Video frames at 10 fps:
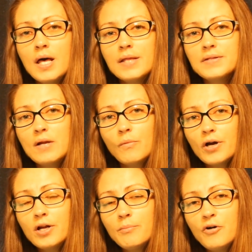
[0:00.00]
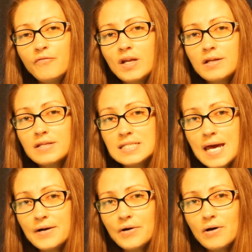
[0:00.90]
Then we're going to move into the
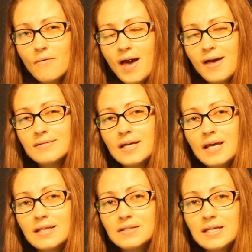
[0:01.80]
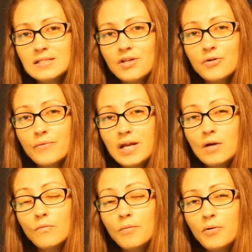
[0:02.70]
tarot, and then at the end of the
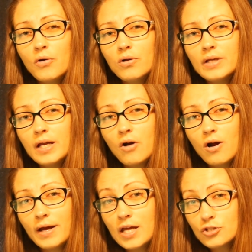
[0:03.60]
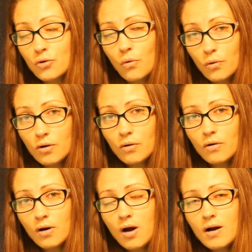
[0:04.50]
reading we'll pull an Archangel Oracle
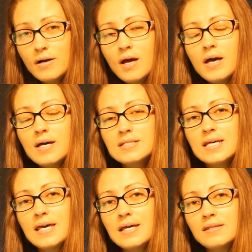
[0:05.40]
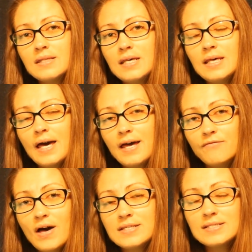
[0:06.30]
card to get the
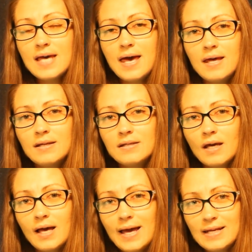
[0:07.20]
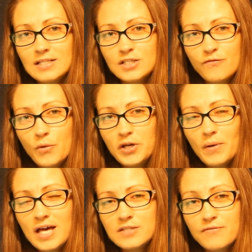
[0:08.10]
advice and guidance for you
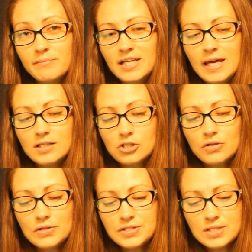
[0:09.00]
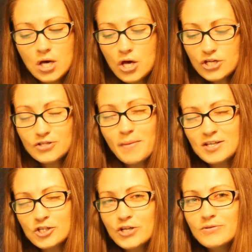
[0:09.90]
guys from the angels. So make
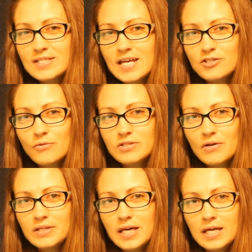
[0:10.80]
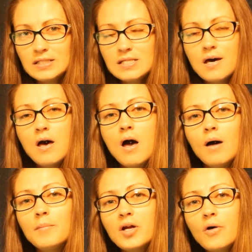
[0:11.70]
sure you stay tuned till the end.
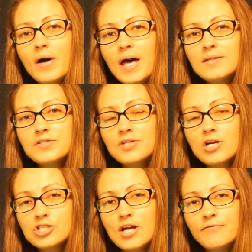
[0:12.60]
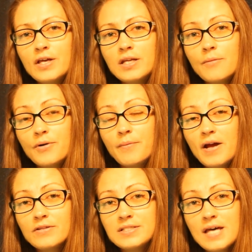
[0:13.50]
I'm going to go ahead and start shuffling to
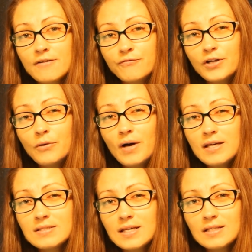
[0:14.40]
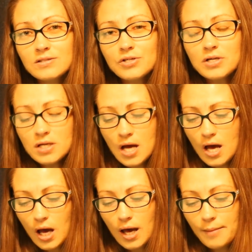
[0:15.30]
prepare the deck for you guys, Cancer.
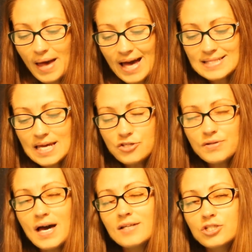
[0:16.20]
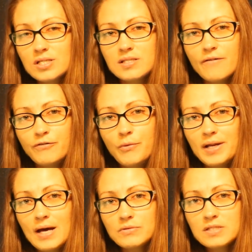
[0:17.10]
As I do that, just a few
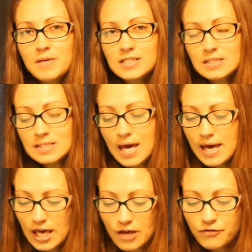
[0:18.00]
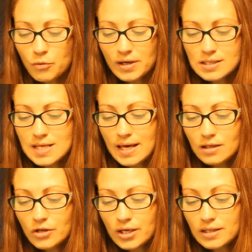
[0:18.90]
announcements. If you want to take a
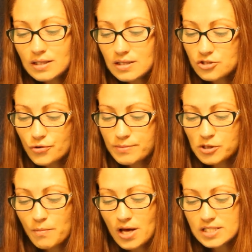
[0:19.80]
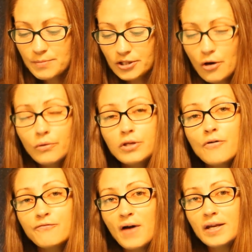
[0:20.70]
look in the description box below,
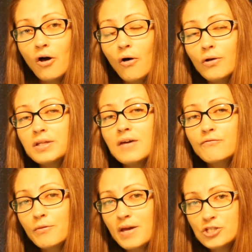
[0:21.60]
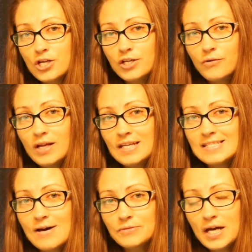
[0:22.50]
you'll find all the information you need
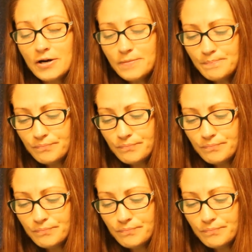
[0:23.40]
down there.